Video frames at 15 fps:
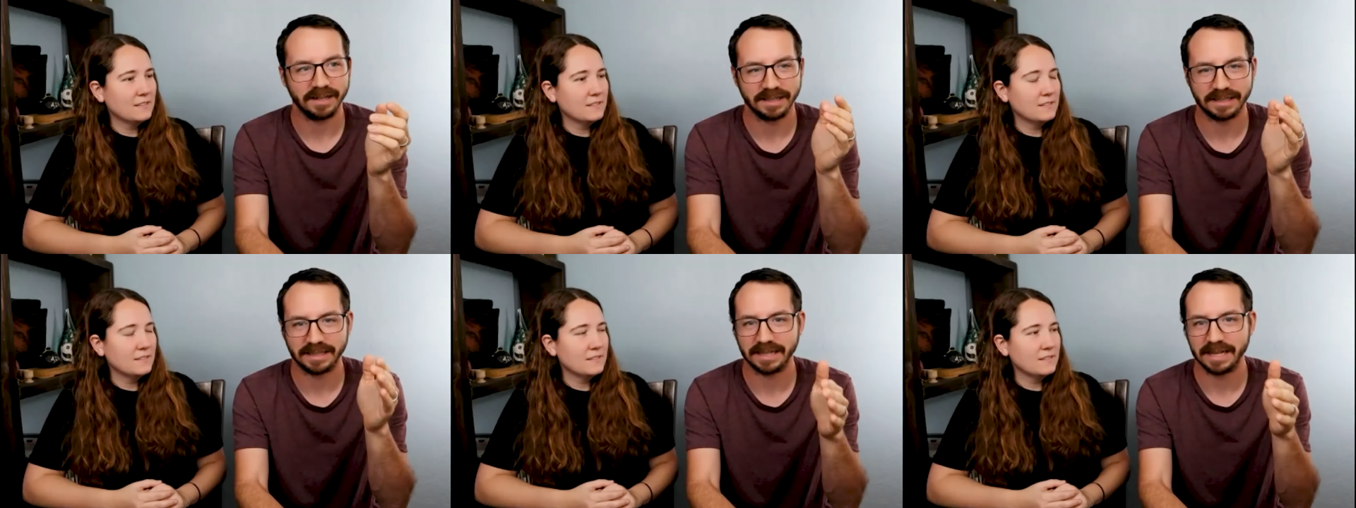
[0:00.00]

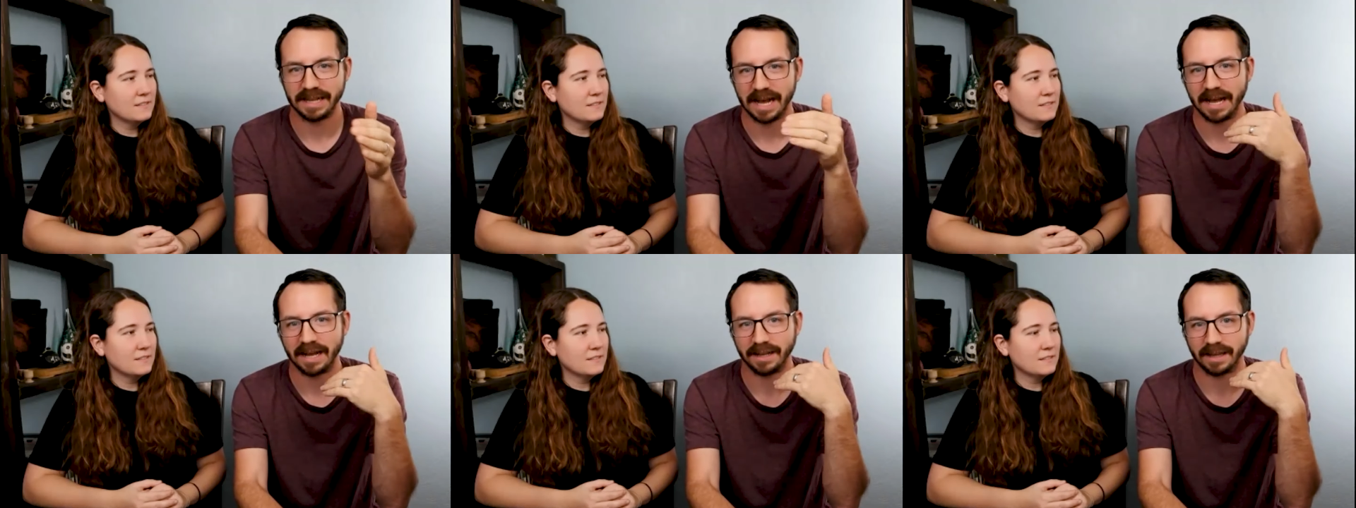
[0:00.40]
Speaker 1: see
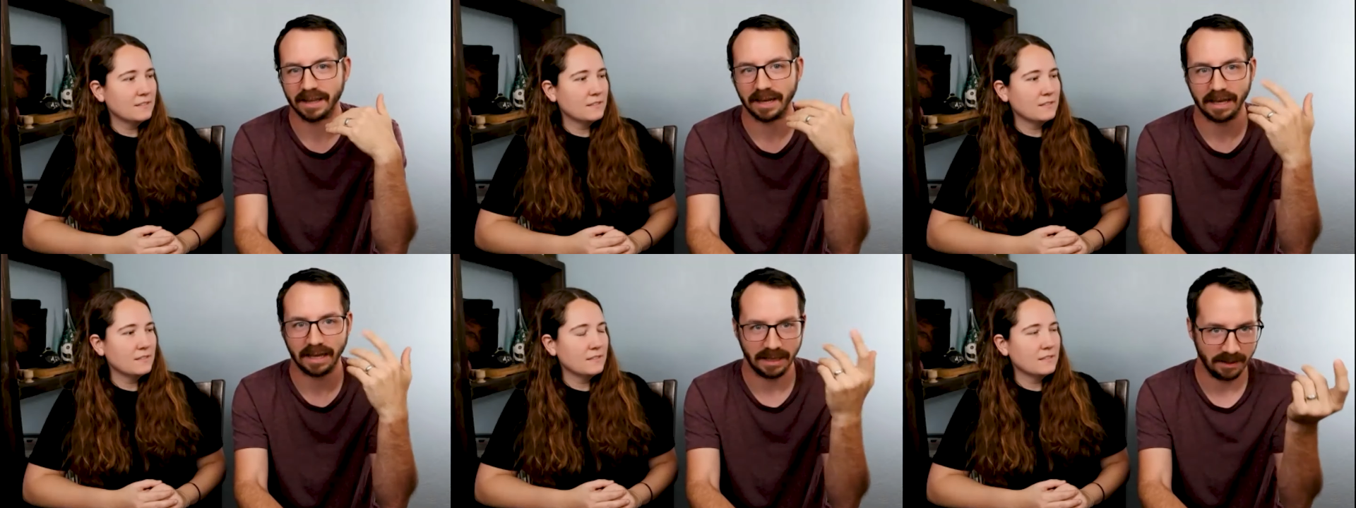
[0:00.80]
that like
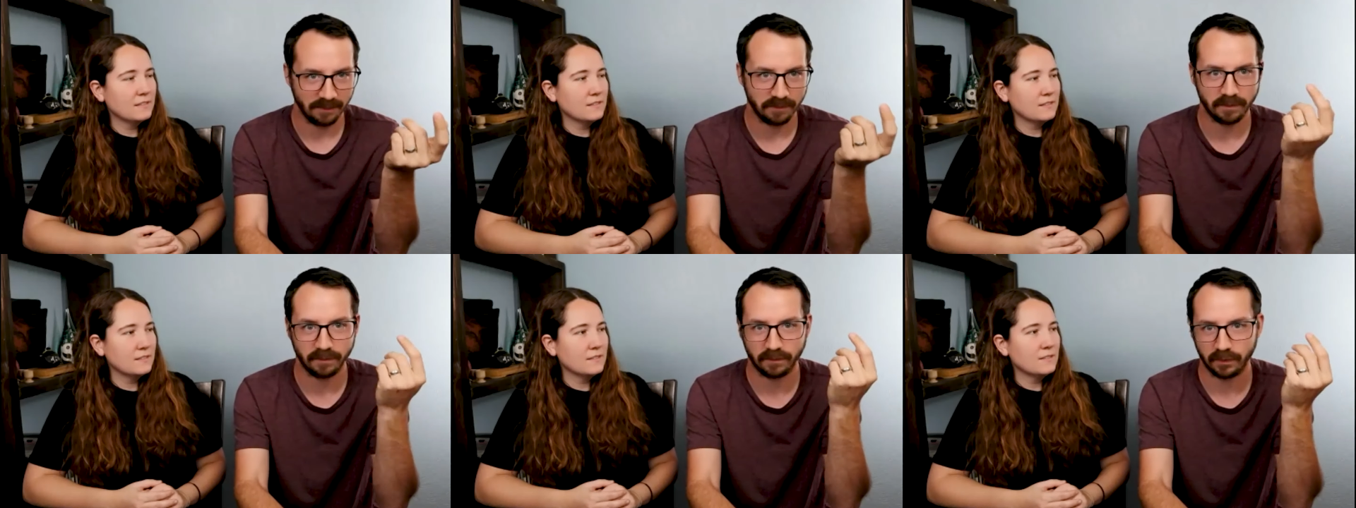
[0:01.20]

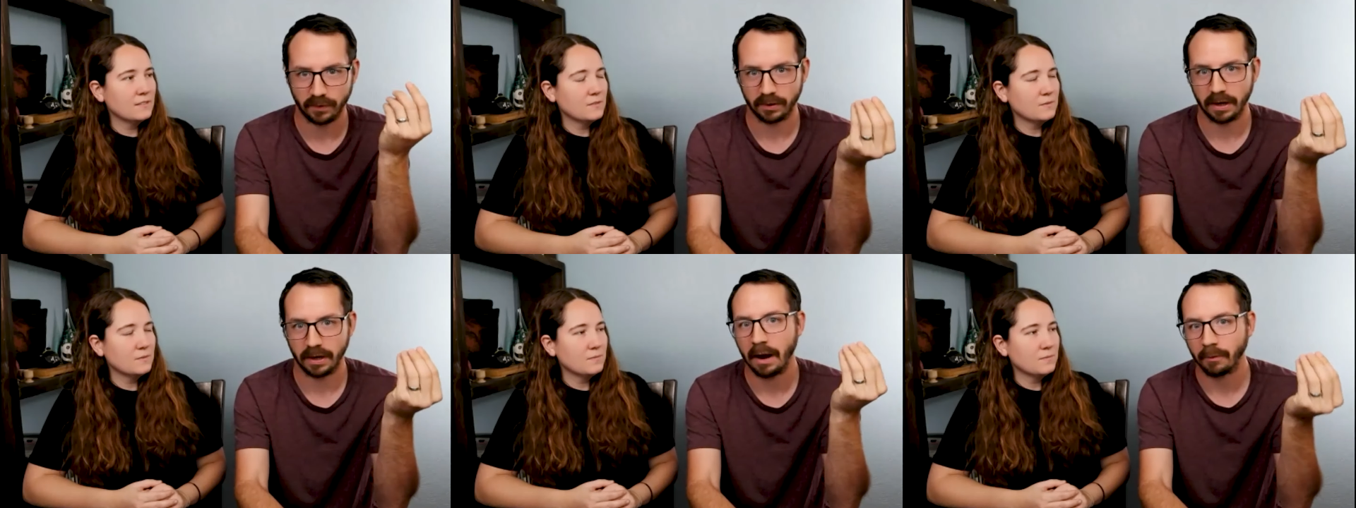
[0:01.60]
even for
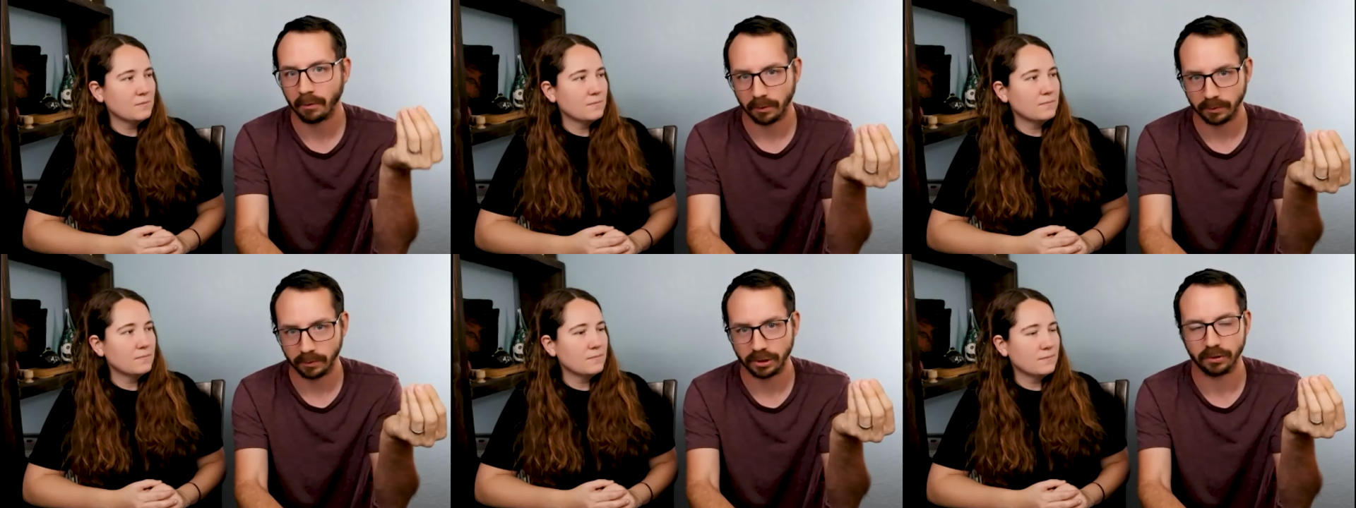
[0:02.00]
our
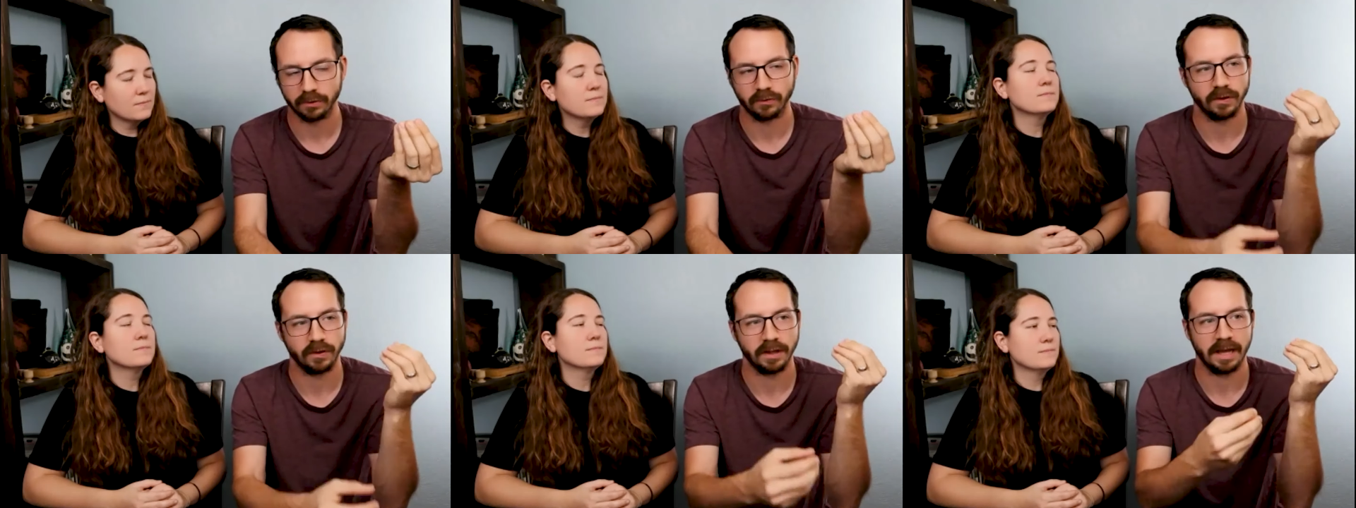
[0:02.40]
own
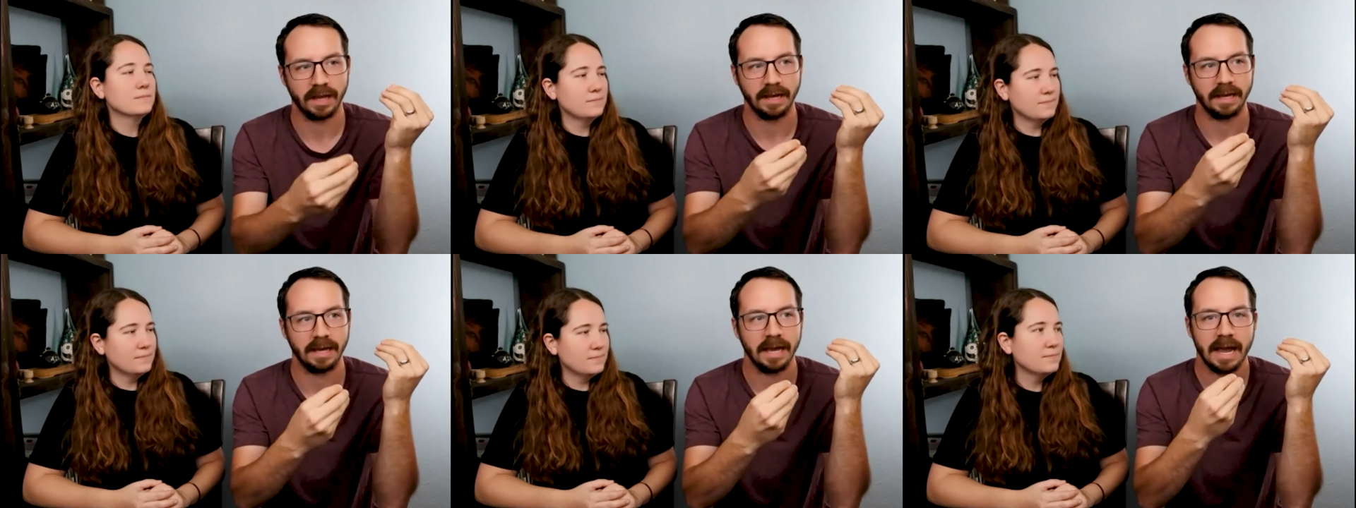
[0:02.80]
children like mm-hmm.